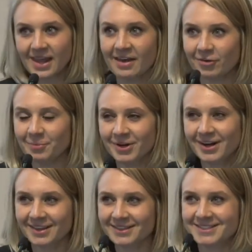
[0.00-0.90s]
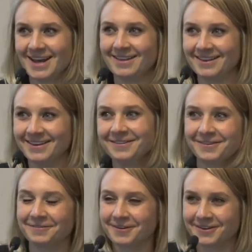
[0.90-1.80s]
Everybody got the salad,
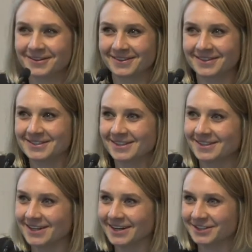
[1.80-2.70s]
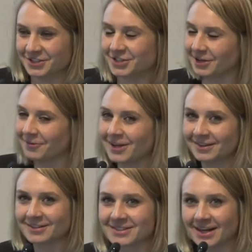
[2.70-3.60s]
or we're gonna at least tell the dietitian that we
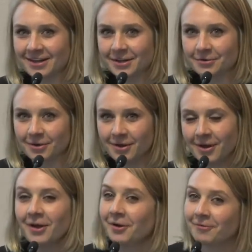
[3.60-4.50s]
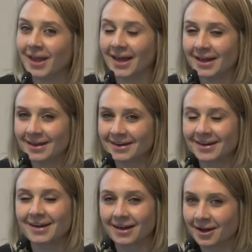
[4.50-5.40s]
got the salad. We had
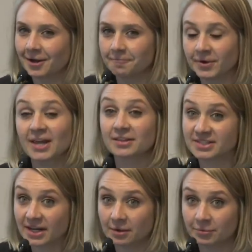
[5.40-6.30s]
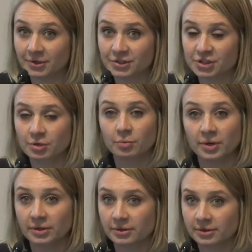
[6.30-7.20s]
the sandwich
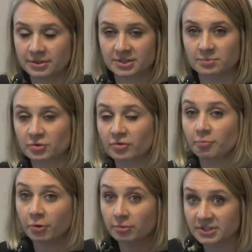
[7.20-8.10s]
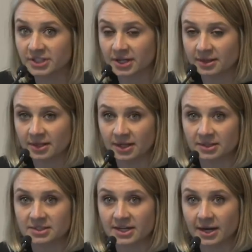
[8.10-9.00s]
with some sort of protein on the
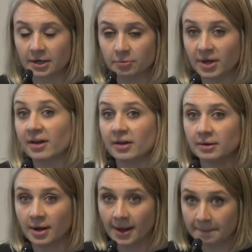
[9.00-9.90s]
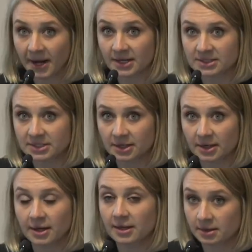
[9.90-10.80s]
inside. We had
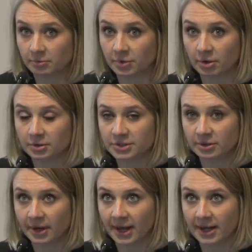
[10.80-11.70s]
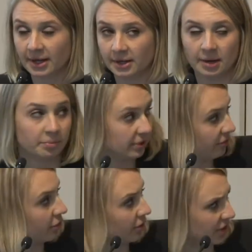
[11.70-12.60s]
pasta, and then we also had, I
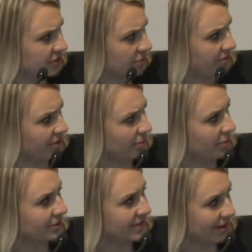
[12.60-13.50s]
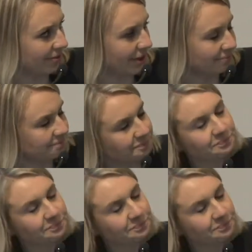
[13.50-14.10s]
believe, cookies were available. Is that right?